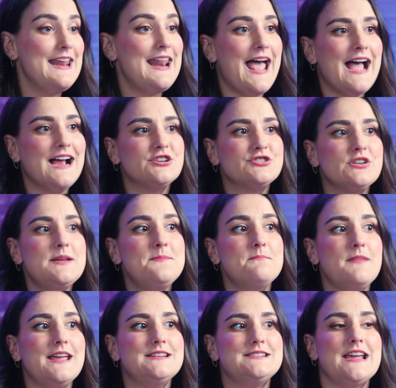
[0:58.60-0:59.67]
It actually
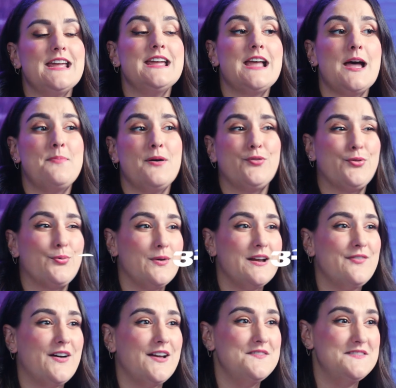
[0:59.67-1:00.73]
may take about three
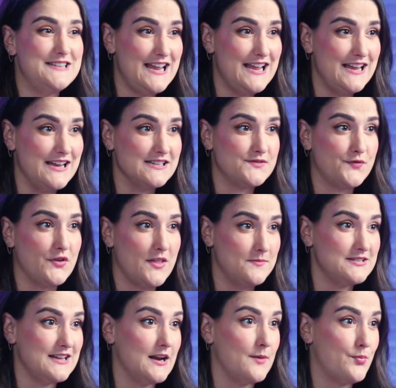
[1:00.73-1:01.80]
to five days for them to get